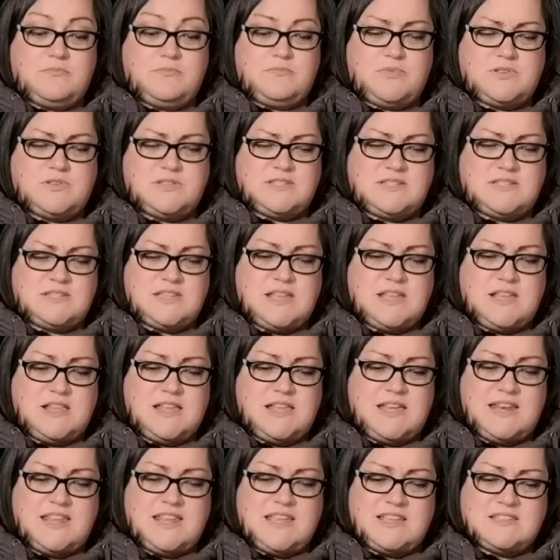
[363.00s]
But still
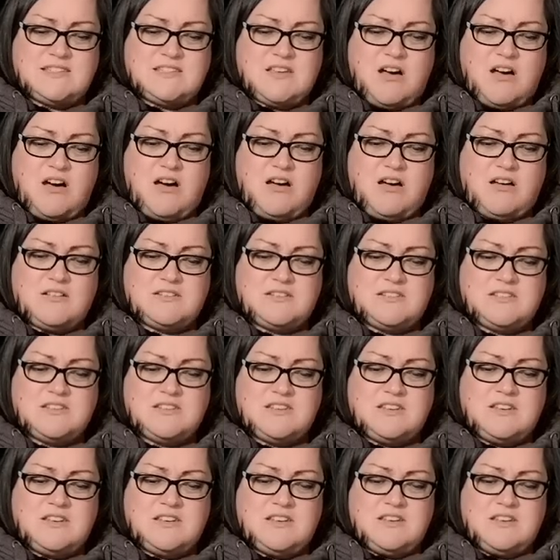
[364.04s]
in his heart
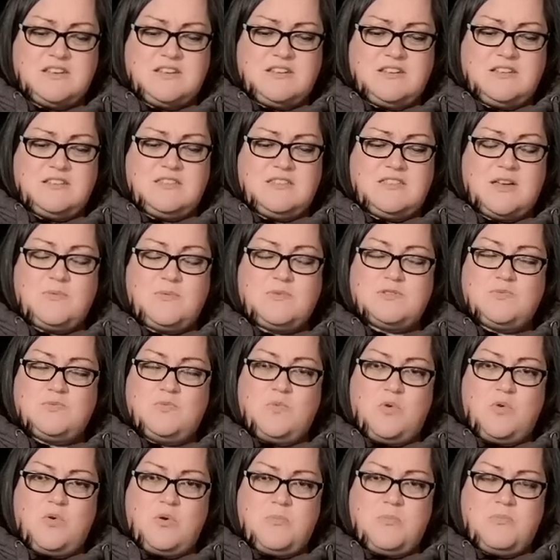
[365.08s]
there was
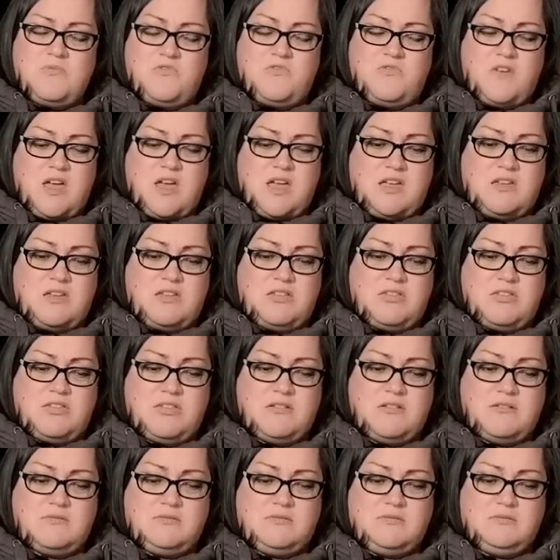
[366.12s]
warm faith.
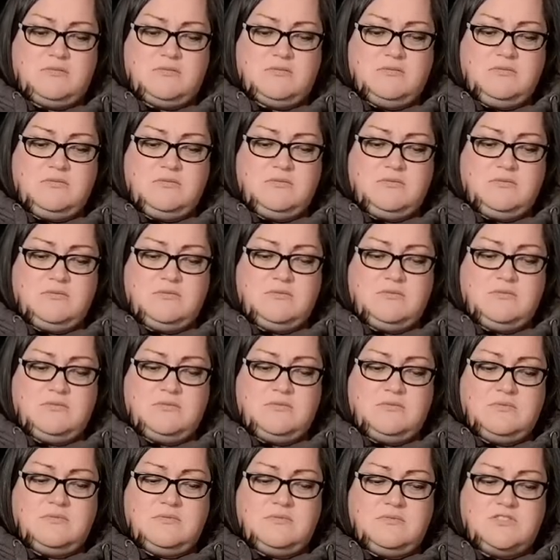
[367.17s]

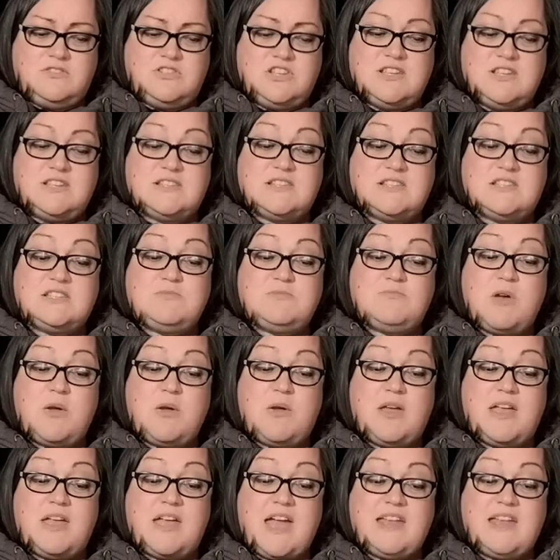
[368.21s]
Jesus
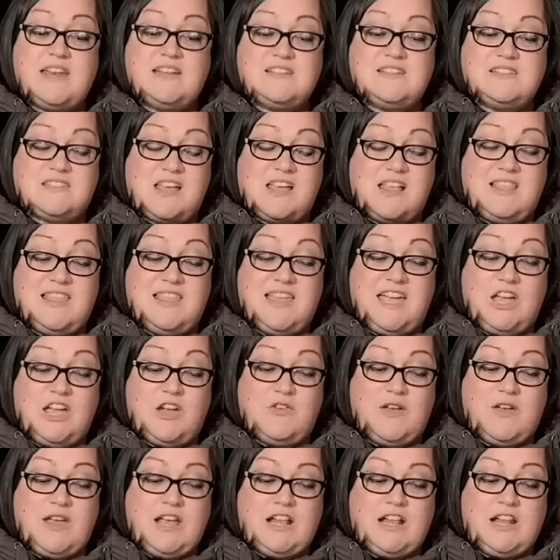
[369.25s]
spoke again into that
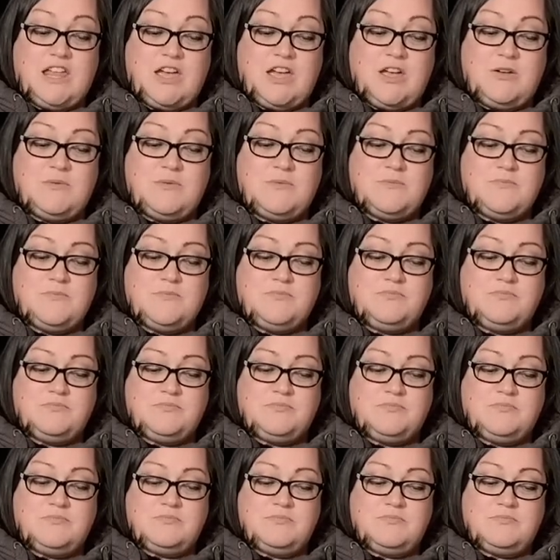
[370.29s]
lingering glow.
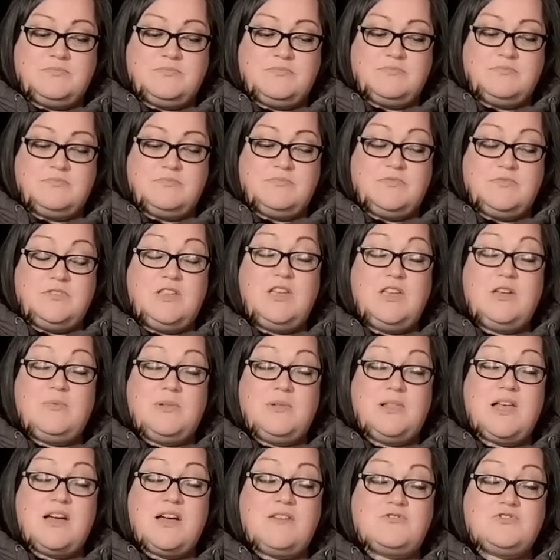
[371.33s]
You
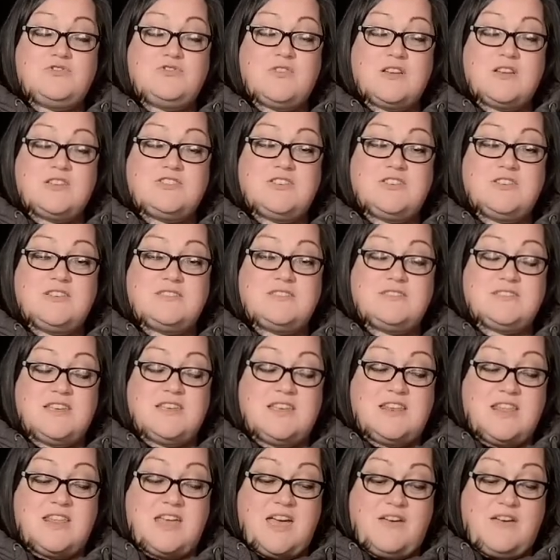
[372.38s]
will have treasures
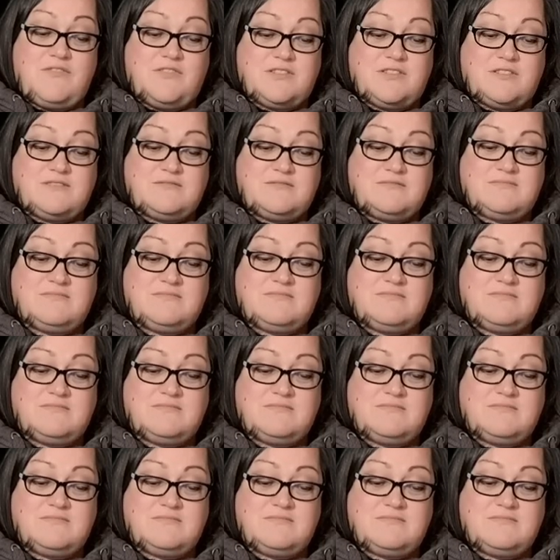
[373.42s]
in heaven.